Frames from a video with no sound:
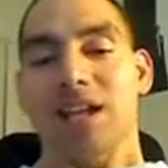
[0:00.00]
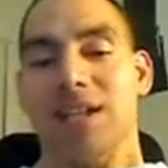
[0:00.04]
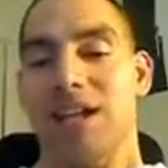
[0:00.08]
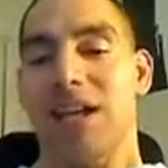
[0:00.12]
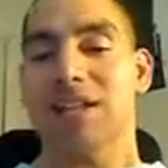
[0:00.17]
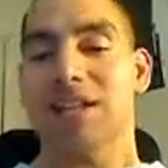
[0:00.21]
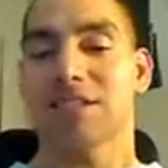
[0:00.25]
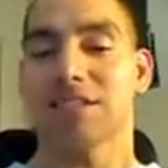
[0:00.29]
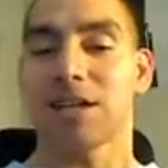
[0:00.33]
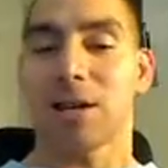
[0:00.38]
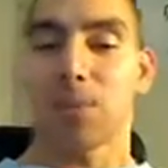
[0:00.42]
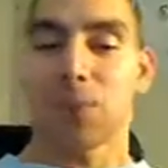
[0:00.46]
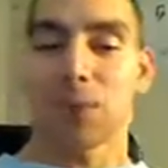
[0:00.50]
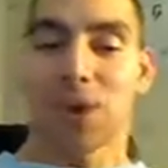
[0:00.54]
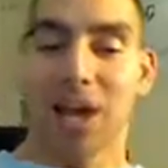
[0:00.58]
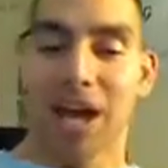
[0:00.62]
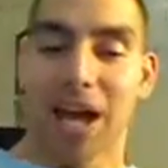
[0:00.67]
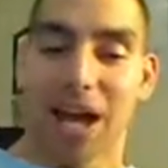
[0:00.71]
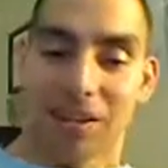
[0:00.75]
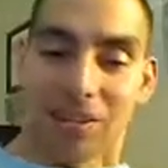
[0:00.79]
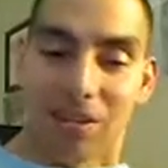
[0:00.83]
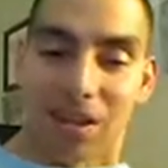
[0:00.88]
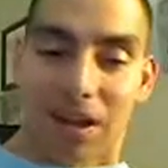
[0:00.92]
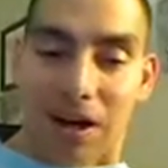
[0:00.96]
Next up, we
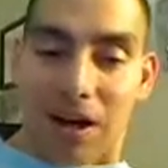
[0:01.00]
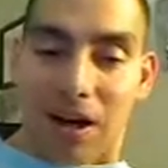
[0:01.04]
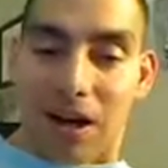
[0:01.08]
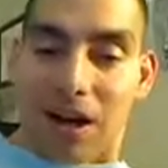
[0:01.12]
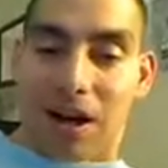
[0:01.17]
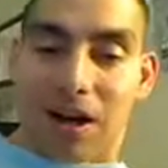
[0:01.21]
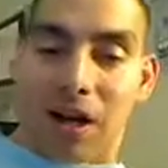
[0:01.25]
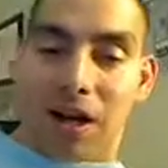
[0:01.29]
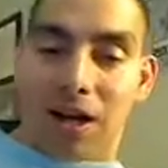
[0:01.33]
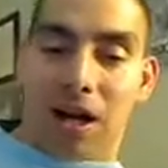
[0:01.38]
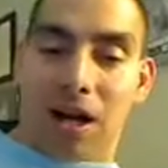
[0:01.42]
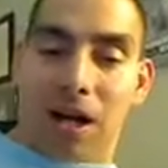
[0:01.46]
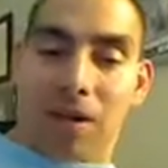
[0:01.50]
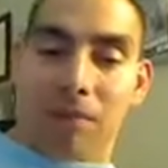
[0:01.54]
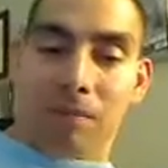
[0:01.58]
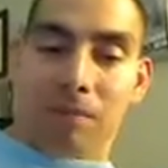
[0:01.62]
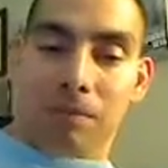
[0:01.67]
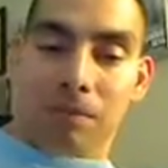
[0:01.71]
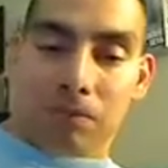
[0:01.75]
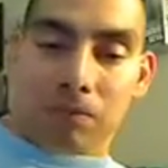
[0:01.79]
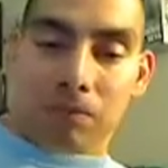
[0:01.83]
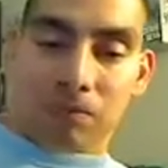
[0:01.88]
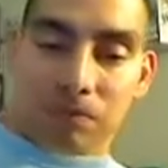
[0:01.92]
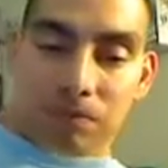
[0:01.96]
had
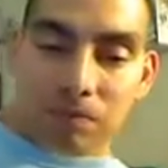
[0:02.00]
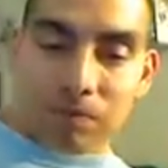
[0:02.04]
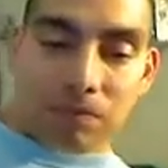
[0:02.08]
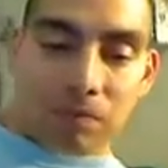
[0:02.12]
the